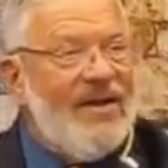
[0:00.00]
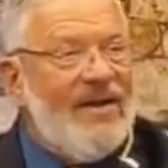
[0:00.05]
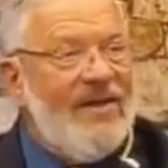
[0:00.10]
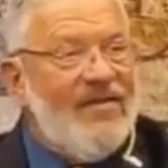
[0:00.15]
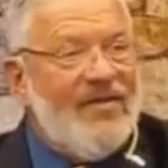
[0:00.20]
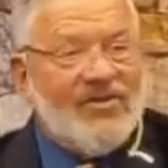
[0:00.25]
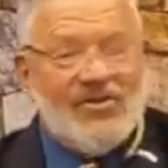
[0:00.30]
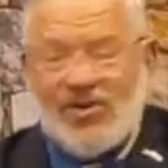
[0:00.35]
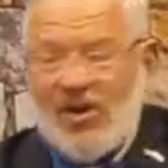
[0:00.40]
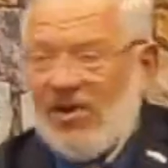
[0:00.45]

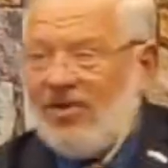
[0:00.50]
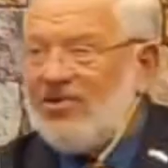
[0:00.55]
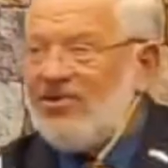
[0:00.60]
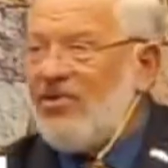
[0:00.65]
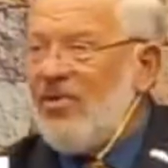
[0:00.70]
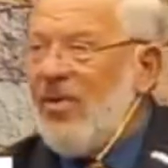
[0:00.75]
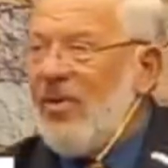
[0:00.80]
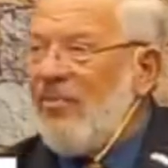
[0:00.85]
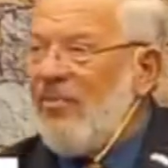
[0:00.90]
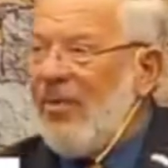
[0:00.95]
There's
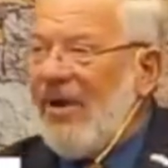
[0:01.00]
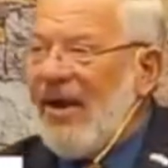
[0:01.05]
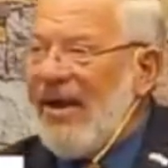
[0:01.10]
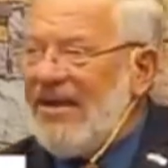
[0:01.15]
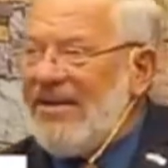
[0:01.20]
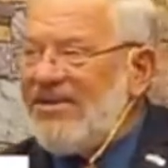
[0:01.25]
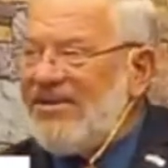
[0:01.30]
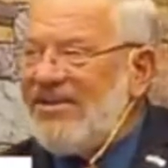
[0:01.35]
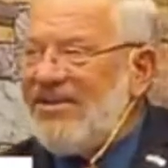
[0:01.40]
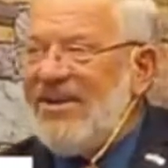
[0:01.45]
also a
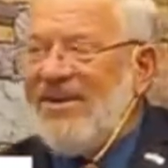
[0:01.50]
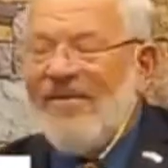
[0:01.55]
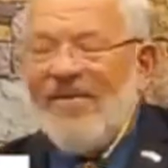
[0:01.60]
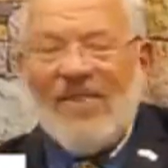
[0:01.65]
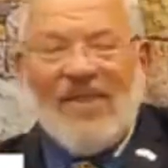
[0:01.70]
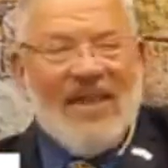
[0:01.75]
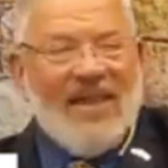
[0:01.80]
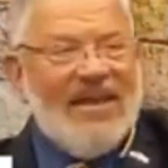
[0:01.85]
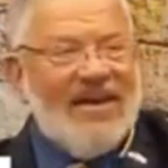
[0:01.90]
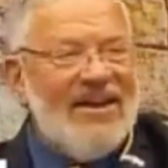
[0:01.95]
place
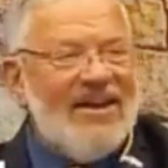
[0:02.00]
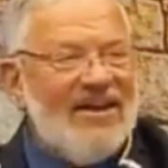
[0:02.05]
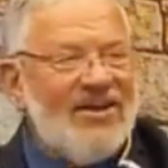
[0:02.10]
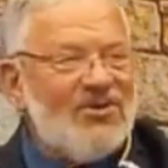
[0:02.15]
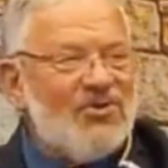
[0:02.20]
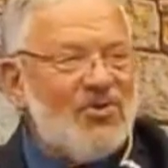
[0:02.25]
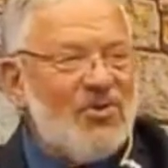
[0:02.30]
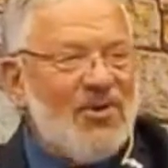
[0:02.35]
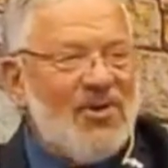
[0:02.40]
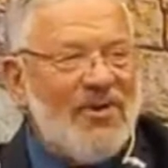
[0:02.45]
in
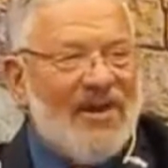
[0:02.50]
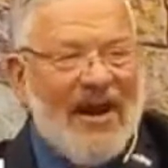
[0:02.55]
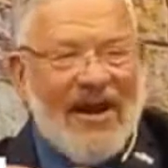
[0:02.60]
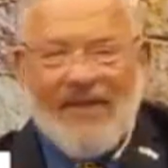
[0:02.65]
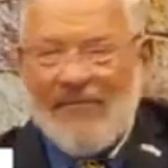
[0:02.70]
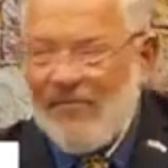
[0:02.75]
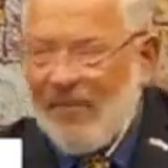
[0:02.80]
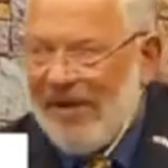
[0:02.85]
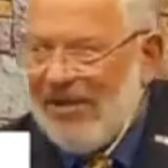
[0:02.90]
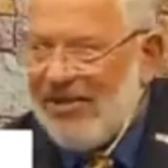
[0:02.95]
Israel that I've been